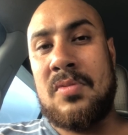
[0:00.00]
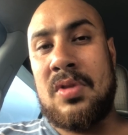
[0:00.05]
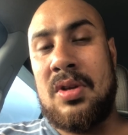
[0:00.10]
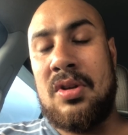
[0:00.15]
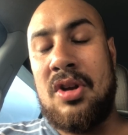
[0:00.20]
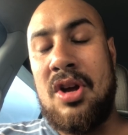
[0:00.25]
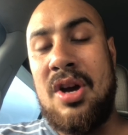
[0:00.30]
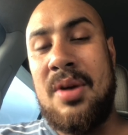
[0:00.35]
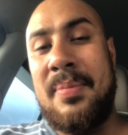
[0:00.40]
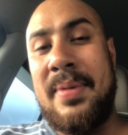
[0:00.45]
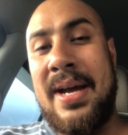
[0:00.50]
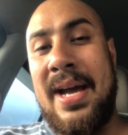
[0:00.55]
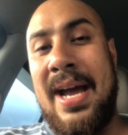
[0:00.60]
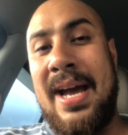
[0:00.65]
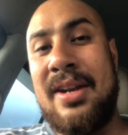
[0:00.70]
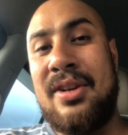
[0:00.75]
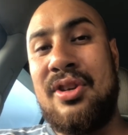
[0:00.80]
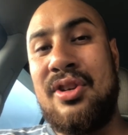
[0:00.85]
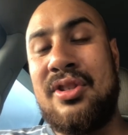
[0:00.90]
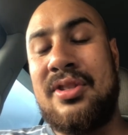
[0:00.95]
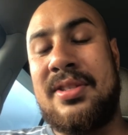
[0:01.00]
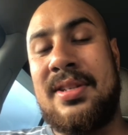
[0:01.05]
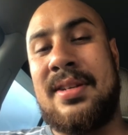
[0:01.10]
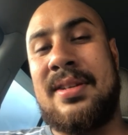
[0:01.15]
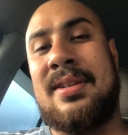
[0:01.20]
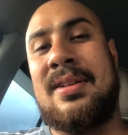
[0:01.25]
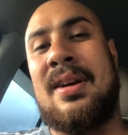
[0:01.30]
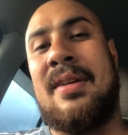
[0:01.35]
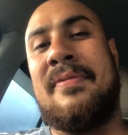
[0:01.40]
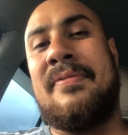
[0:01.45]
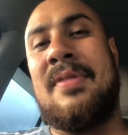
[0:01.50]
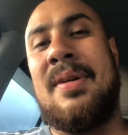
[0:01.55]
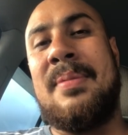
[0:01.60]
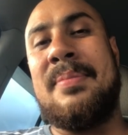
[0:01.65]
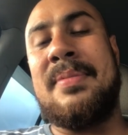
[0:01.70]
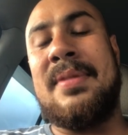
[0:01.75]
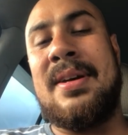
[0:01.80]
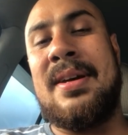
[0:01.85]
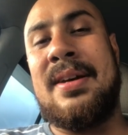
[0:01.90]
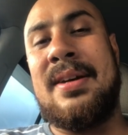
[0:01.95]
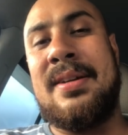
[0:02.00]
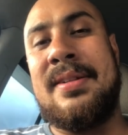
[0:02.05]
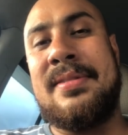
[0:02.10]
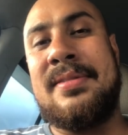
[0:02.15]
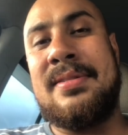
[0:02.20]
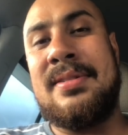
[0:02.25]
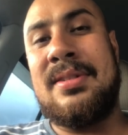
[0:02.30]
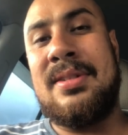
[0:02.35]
Loma and Usyk are from the